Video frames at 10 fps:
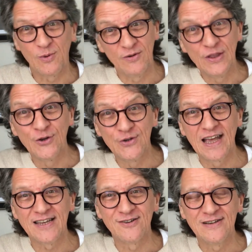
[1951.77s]
we're in the good
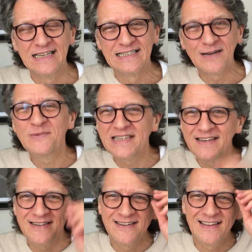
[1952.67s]
category? Don't we
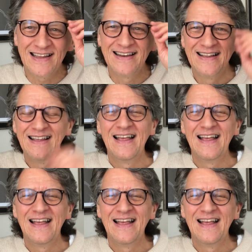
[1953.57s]
tend to do that?